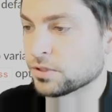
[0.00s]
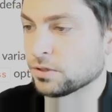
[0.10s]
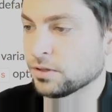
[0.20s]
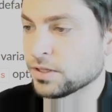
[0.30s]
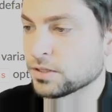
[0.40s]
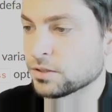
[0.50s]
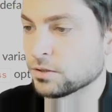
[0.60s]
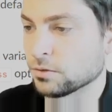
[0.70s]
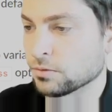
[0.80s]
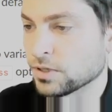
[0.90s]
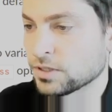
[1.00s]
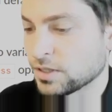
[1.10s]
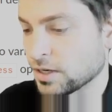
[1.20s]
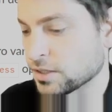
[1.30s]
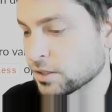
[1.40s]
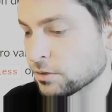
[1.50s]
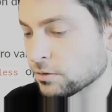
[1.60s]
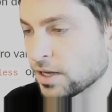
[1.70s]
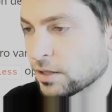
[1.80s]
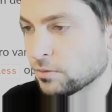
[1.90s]
So let's do this,
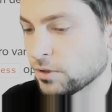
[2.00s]
execute that one,